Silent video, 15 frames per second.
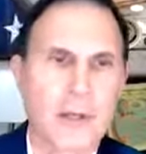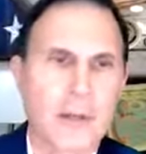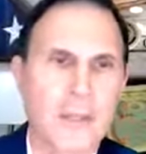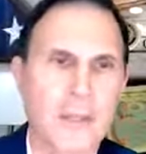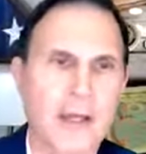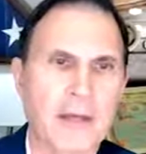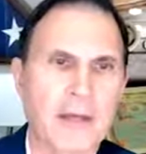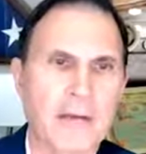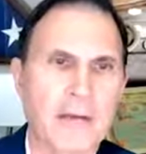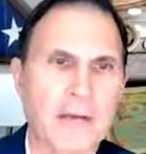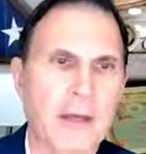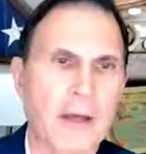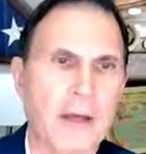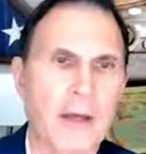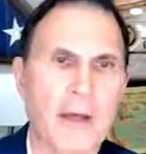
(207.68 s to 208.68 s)
But
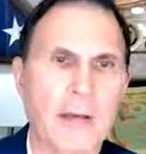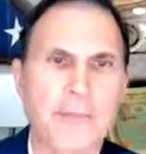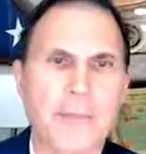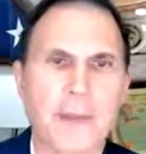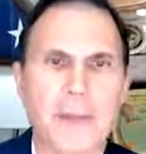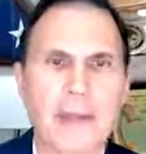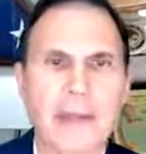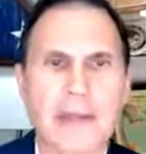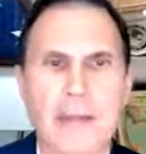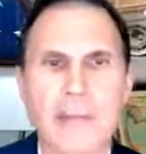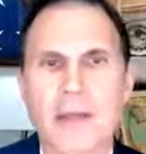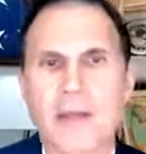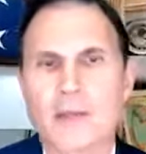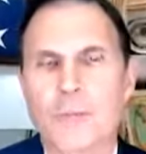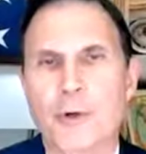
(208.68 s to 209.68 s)
um, the
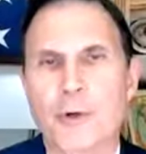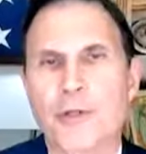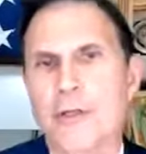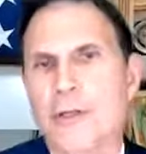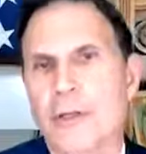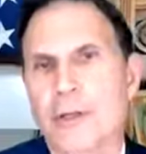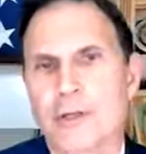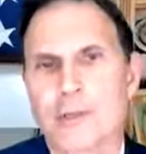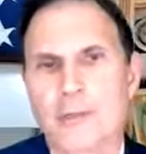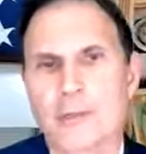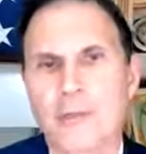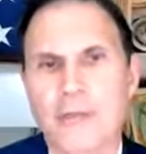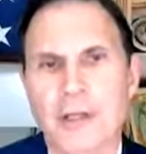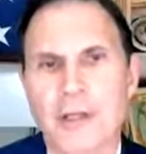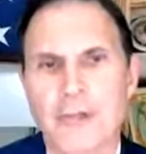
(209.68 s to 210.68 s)
pandemic is pushing customer
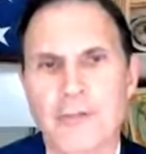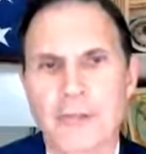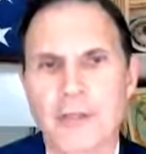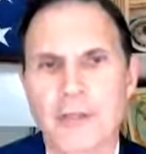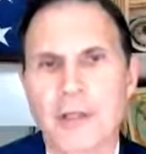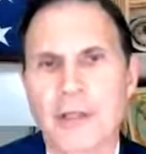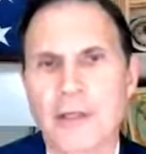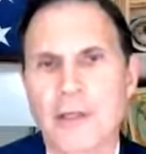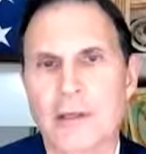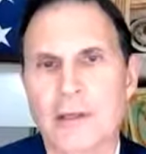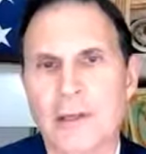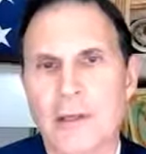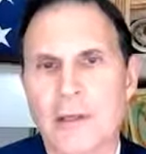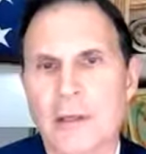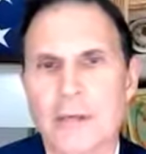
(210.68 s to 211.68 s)
centricity
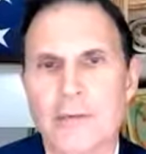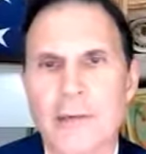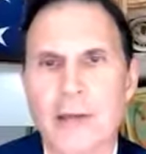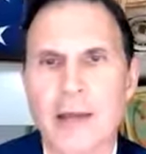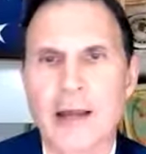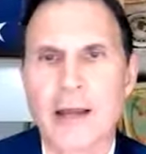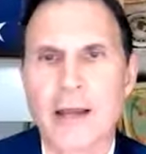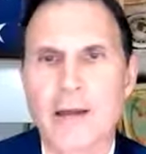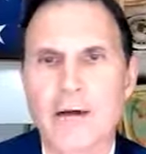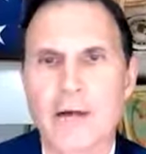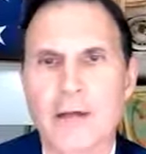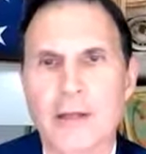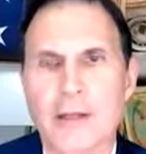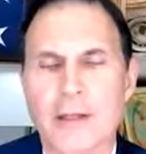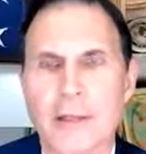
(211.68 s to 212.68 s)
even
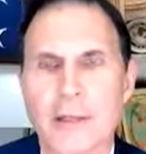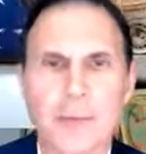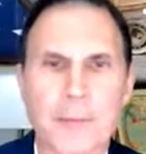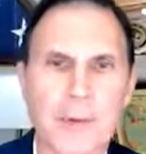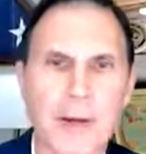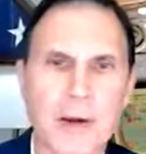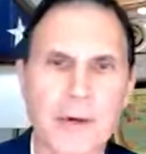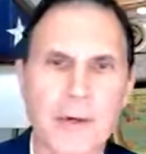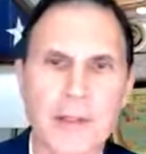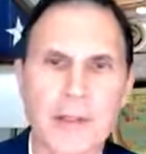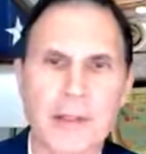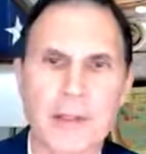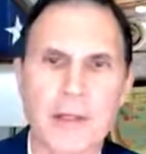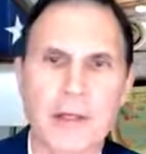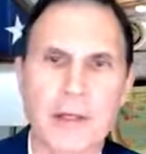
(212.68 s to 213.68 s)
higher and up the
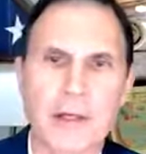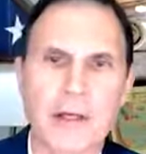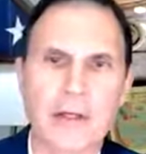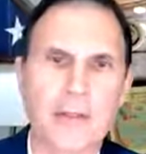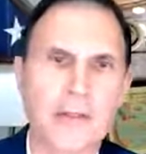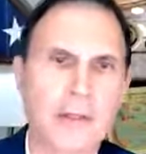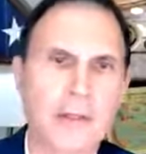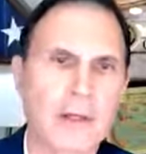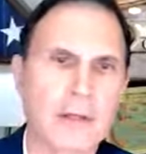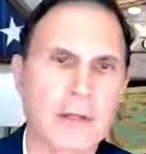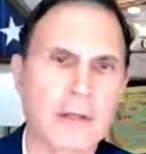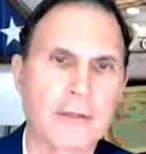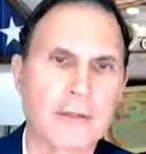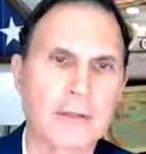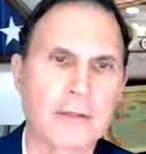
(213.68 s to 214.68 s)
priority uh,
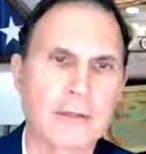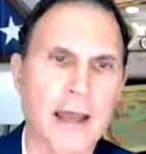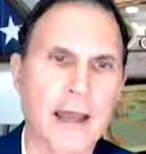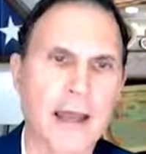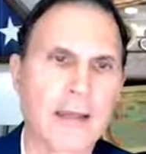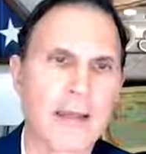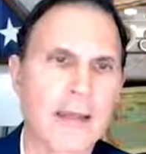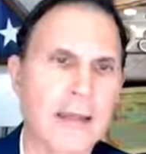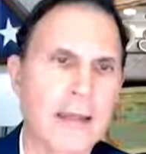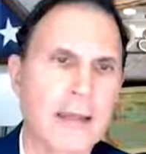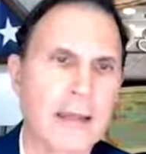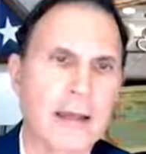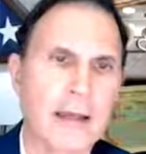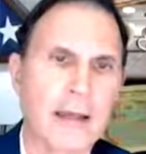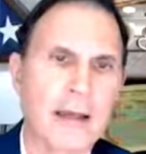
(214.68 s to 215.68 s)
uh, stack.
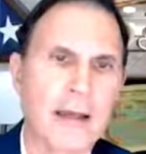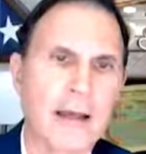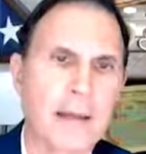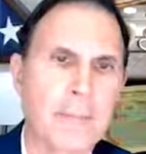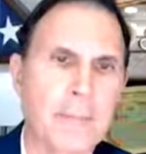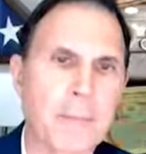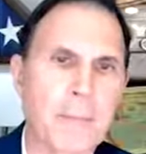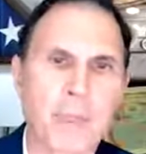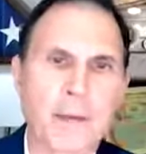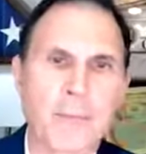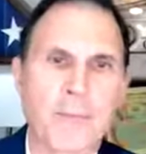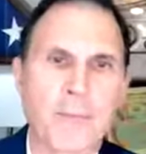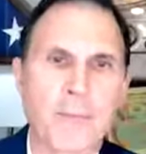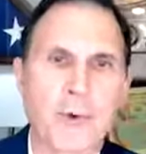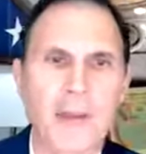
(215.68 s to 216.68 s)
Um,
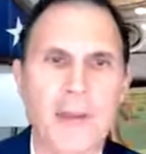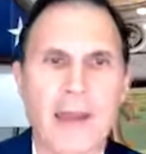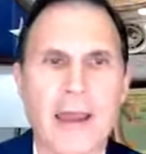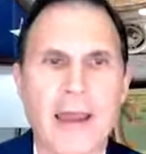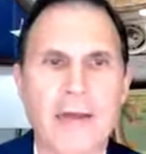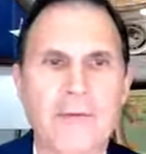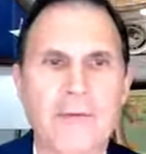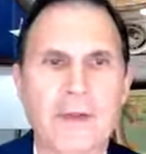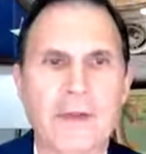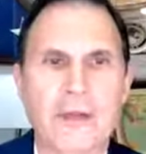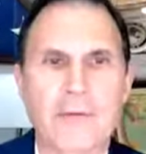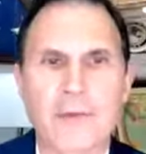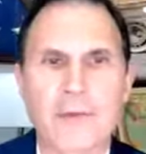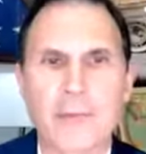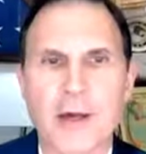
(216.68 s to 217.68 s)
more than half the
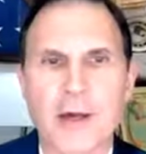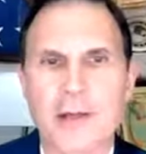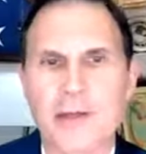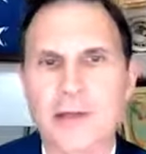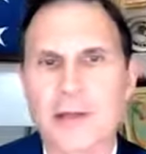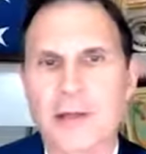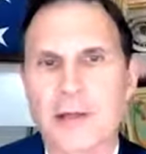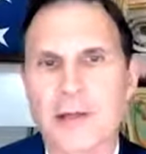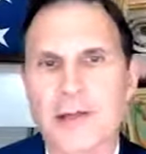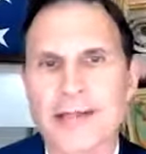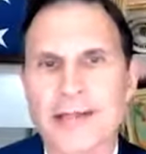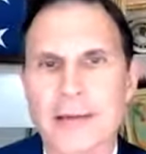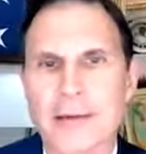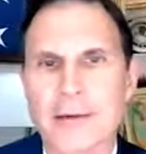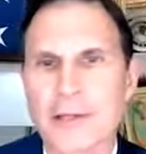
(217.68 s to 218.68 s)
respondents said they're
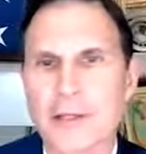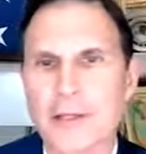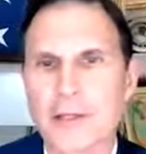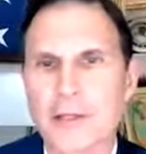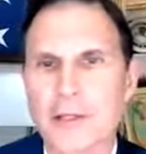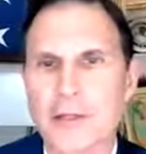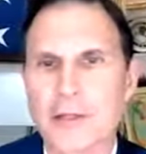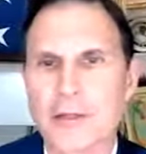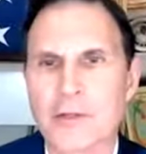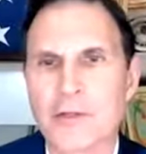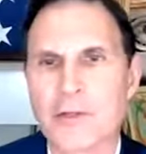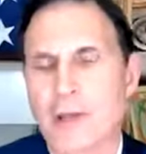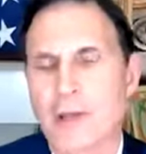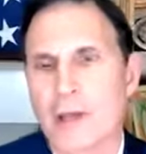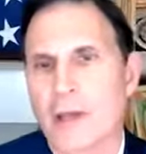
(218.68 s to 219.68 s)
accelerating
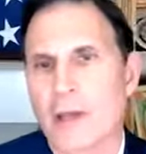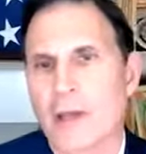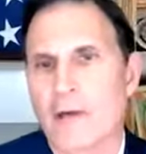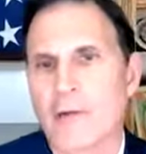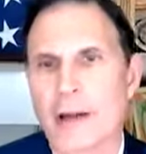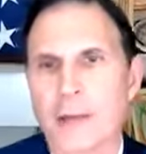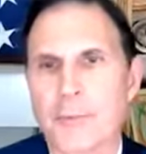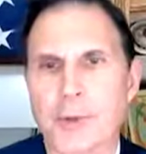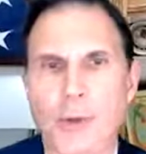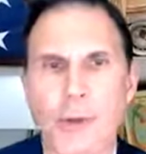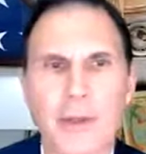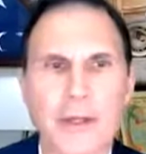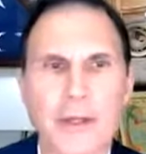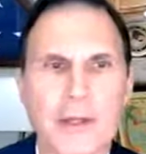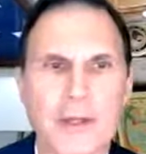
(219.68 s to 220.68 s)
initiatives around
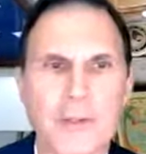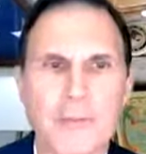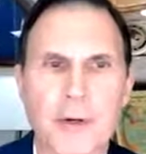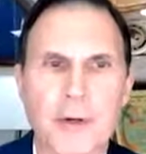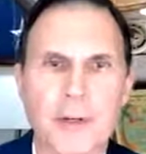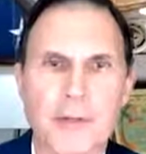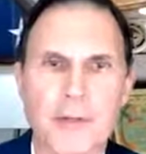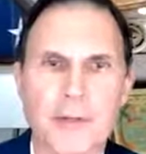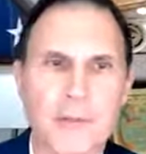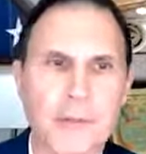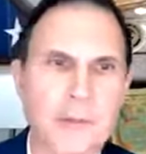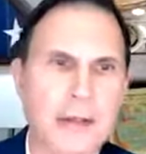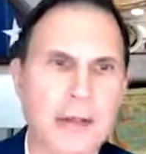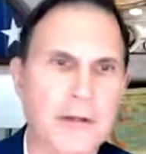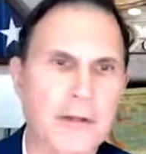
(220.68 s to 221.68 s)
employee experience to
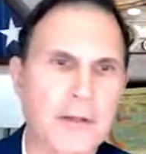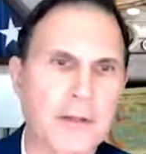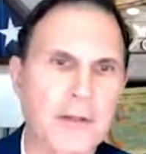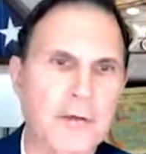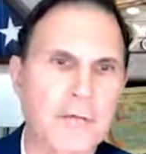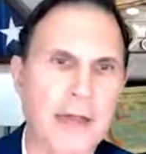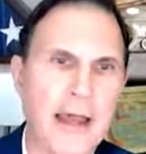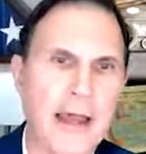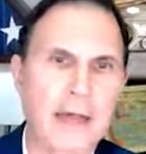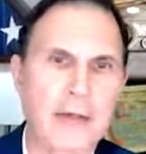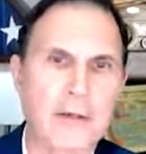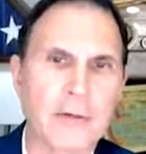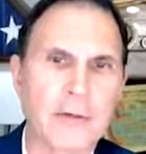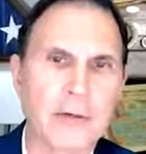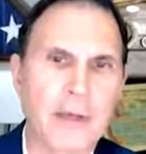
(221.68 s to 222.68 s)
better deliver
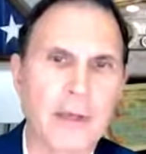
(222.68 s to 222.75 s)
value.